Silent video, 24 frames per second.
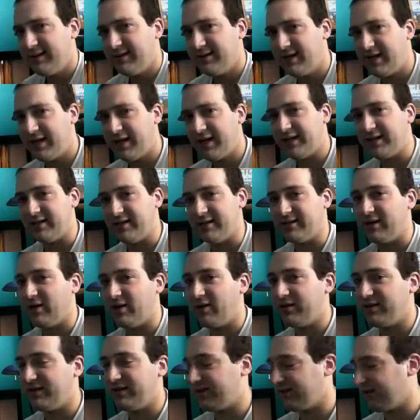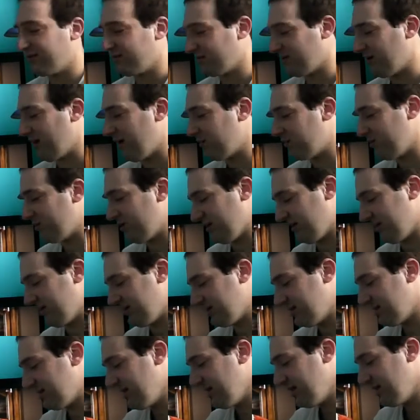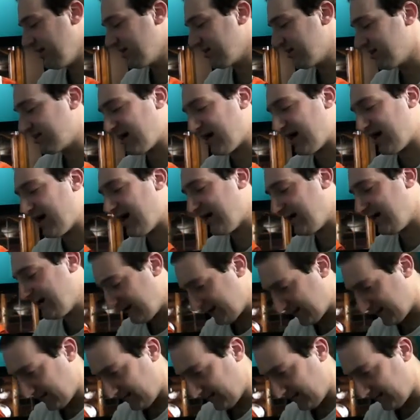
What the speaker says: Jesus, all these interruptions. So the guy, you